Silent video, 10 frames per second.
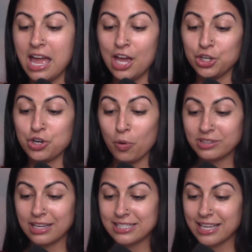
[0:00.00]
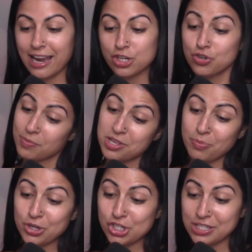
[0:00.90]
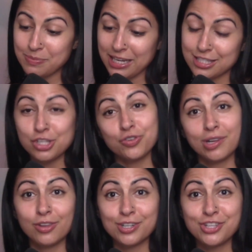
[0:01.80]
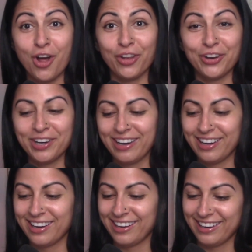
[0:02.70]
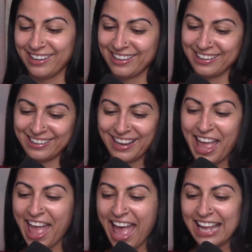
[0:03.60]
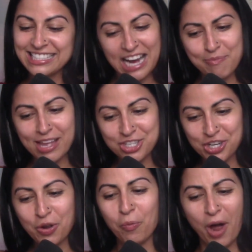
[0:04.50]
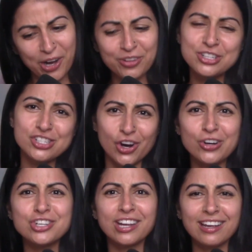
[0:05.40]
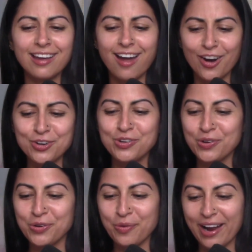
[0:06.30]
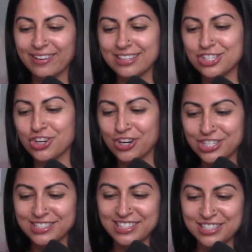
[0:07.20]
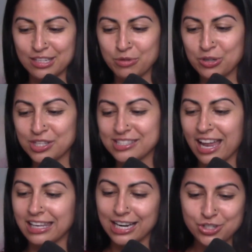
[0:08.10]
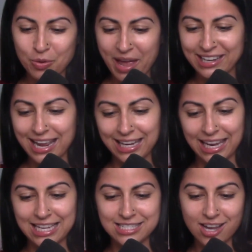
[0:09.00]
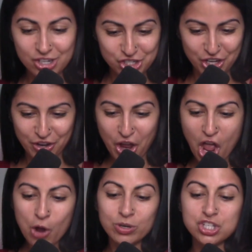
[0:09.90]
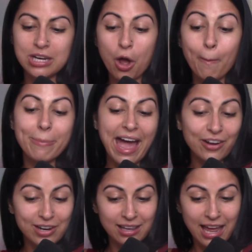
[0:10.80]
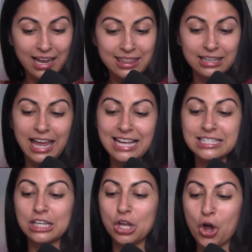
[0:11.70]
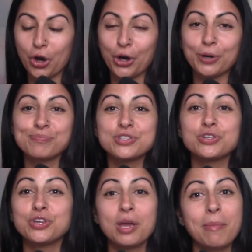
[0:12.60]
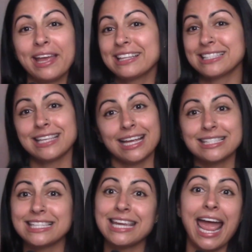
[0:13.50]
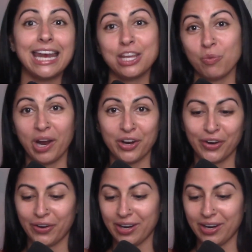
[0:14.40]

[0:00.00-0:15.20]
You know what they say, trimming the bushes makes the tree look taller. Did I mention wireless charging? Our new wireless charging system uses electromagnetic induction, which can help battery length last longer, so you can make it sexy anywhere.